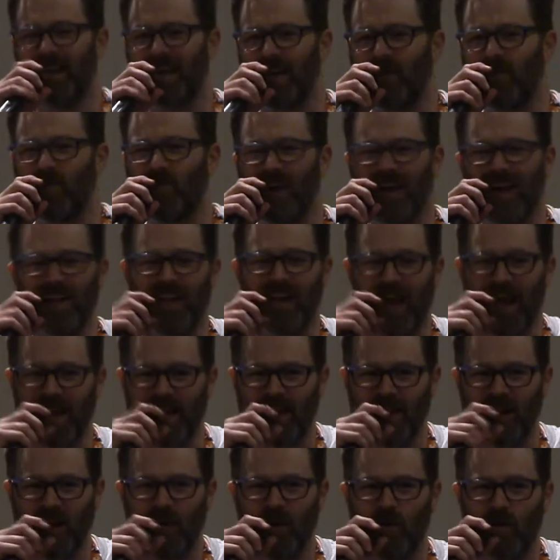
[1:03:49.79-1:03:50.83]
like, well, I
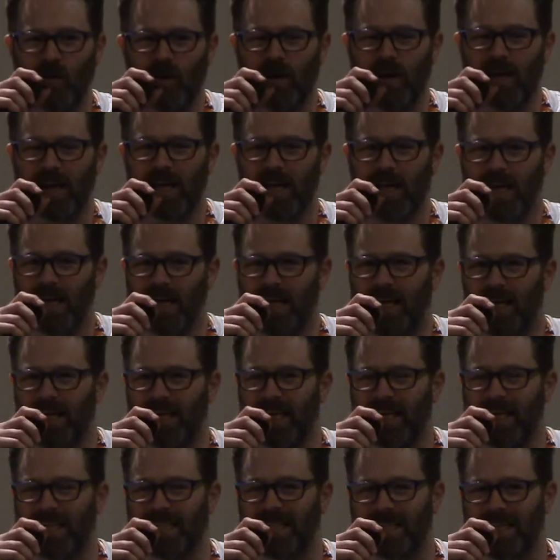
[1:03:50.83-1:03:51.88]
know
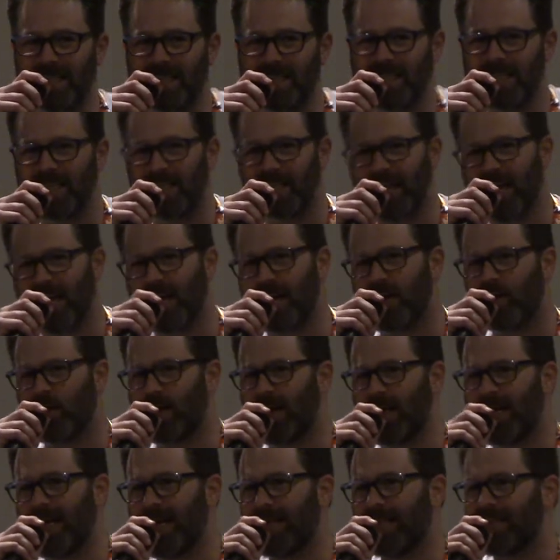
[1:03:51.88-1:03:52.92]
he doesn't like
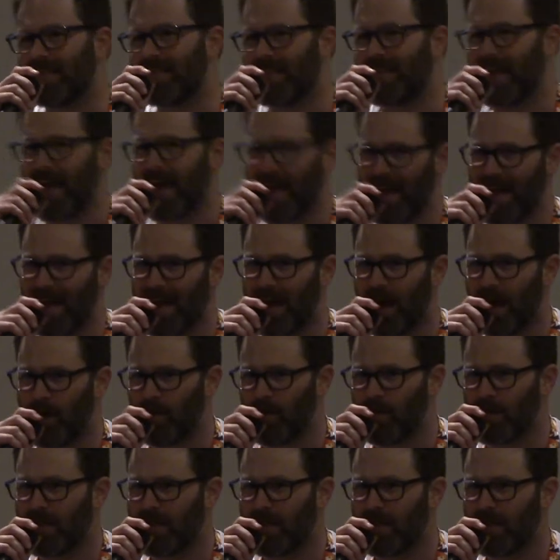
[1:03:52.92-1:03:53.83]
green eggs and ham.